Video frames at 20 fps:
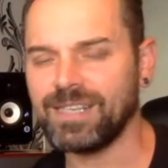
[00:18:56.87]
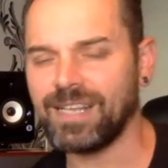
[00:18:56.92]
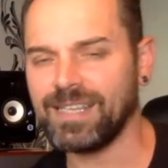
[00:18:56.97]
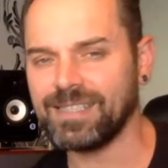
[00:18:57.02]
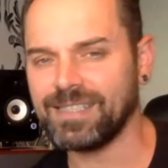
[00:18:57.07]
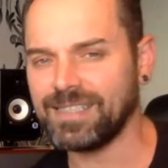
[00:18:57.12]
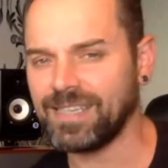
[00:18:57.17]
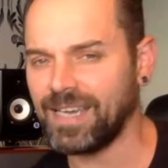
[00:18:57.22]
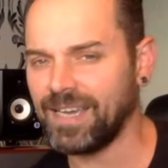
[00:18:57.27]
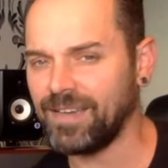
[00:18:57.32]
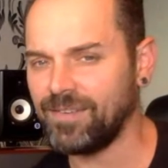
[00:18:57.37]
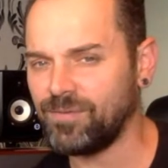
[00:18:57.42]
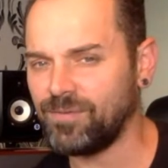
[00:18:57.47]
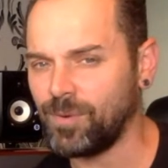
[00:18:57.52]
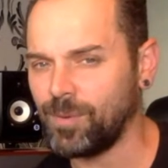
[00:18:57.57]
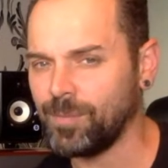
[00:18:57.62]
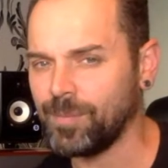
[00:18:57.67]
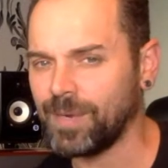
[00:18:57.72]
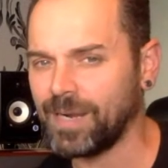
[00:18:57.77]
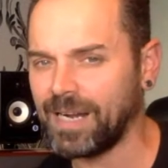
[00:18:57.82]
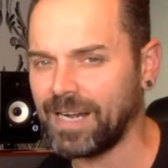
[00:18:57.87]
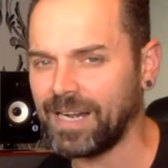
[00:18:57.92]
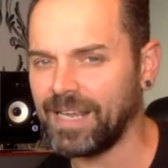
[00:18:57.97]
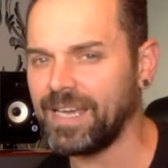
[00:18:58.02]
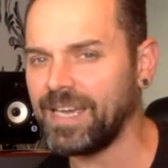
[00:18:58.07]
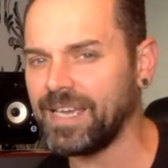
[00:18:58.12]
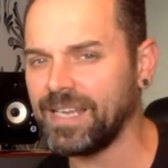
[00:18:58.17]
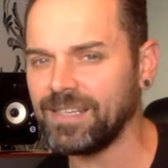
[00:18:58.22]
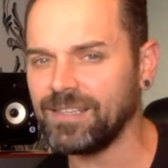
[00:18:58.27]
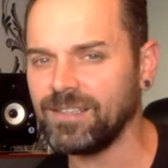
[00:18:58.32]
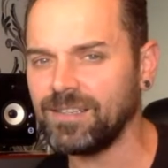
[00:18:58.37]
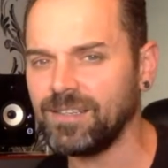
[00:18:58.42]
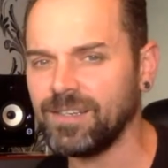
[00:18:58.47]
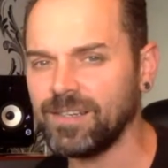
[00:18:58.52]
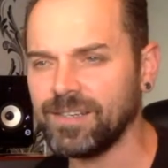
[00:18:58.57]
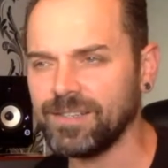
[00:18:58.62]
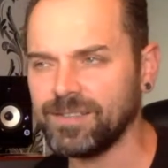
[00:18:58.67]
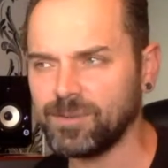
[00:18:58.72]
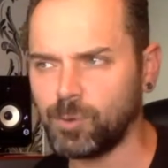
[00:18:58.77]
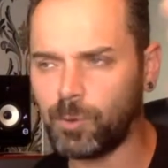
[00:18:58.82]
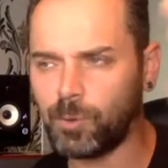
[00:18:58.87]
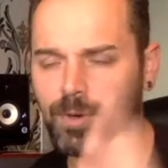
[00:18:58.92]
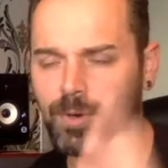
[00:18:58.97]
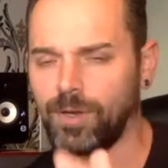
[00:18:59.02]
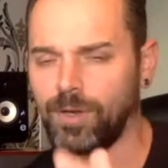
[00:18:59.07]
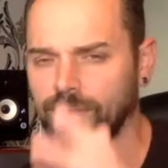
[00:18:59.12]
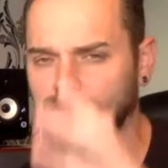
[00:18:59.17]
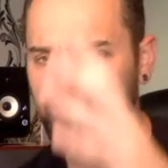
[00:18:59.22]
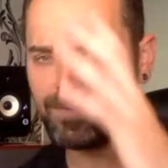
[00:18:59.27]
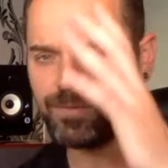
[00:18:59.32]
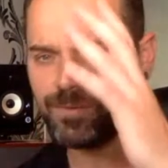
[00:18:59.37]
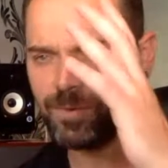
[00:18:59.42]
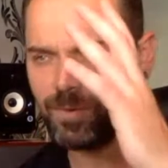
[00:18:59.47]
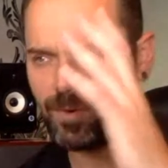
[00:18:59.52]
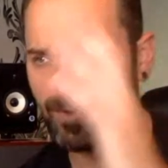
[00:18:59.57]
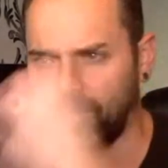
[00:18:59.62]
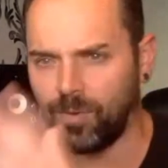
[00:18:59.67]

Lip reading: Let's say from clean to crunch, from